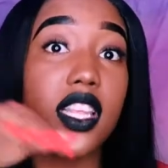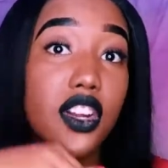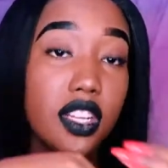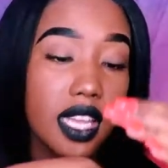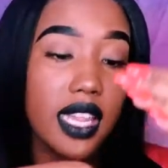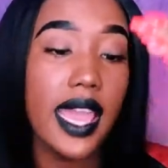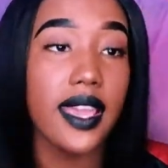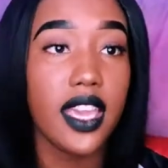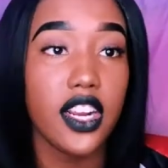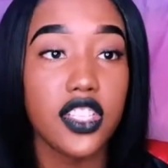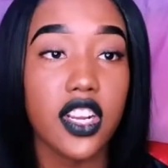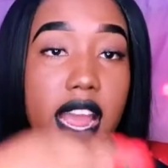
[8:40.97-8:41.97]
literally. Like
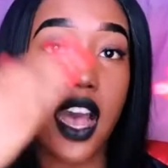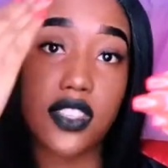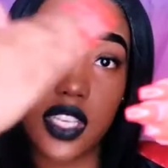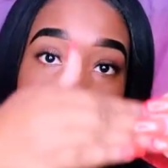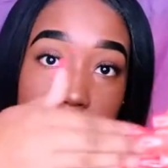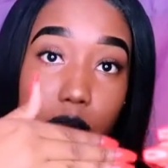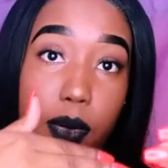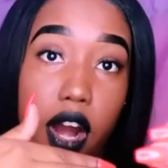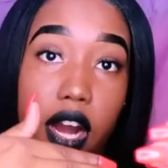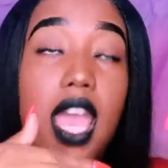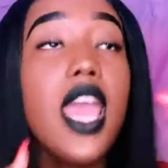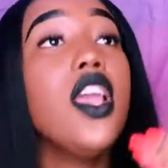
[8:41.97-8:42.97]
here's her house, here's the
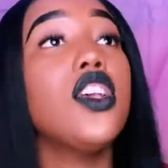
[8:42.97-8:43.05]
park.